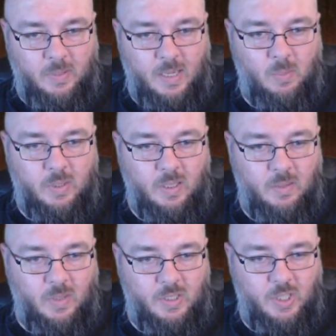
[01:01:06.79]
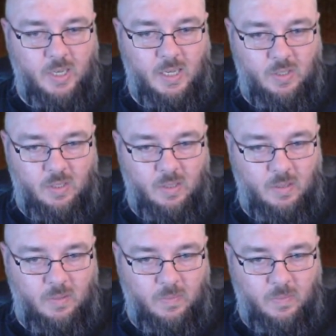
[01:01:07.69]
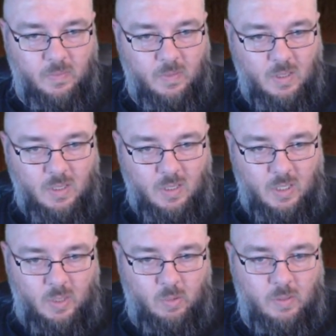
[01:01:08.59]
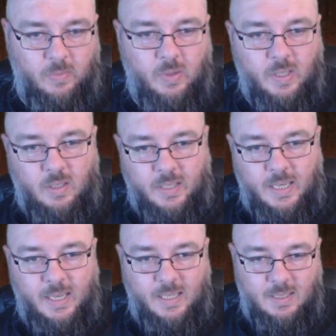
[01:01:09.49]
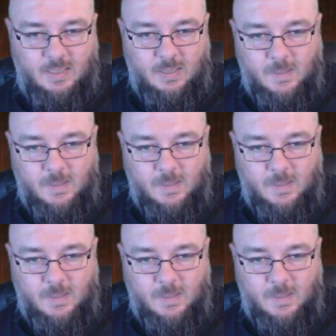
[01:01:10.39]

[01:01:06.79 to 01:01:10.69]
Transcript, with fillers: how would the advice change if you're a frontline healer?